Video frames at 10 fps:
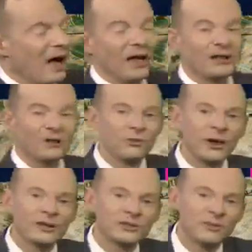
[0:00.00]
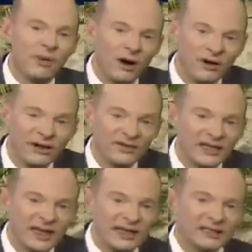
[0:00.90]
Alert Alert weather tomorrow, giving you
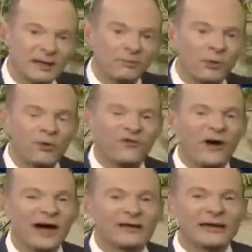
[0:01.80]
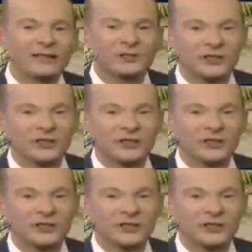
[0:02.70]
the heads up, more fire danger,